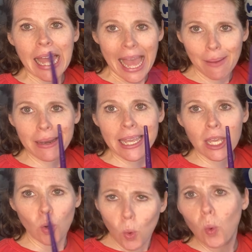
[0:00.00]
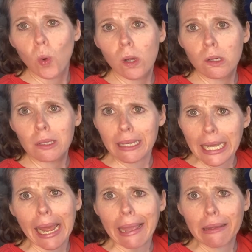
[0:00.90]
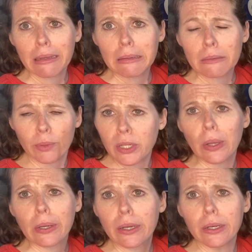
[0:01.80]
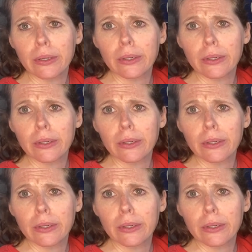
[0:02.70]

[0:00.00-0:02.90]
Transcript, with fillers: abity, ooh, like an A, when you look good.